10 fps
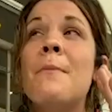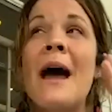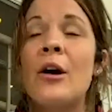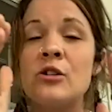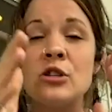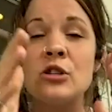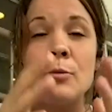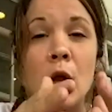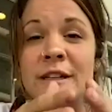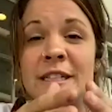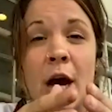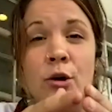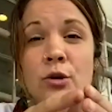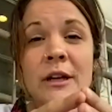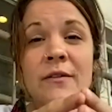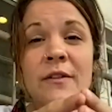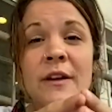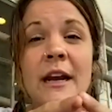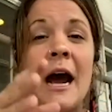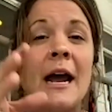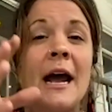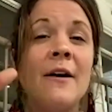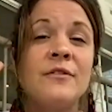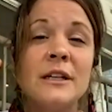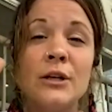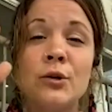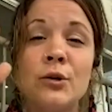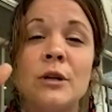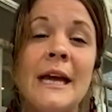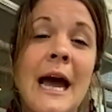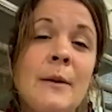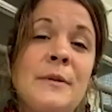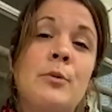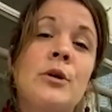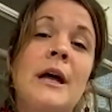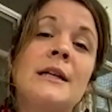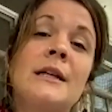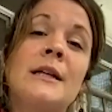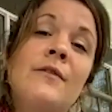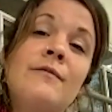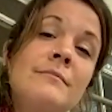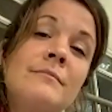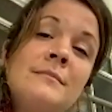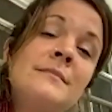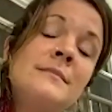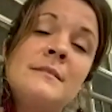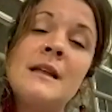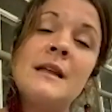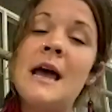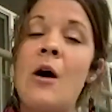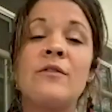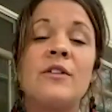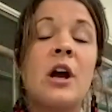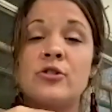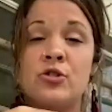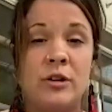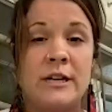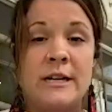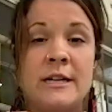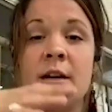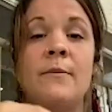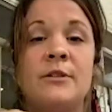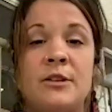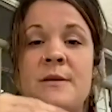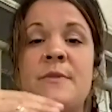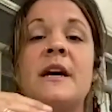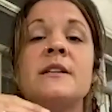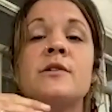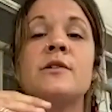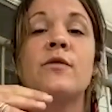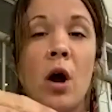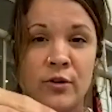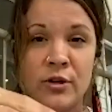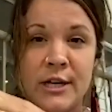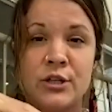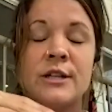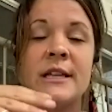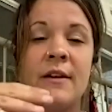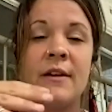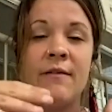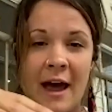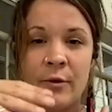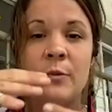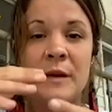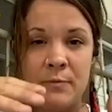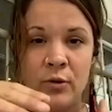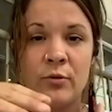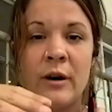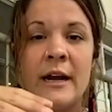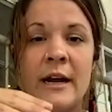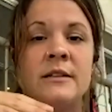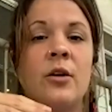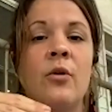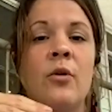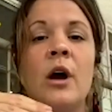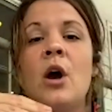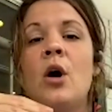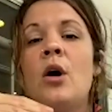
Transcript: matter how small of a town you live in. I have literally had people that live out of the country come to me because of conversations they've had with people. Right. So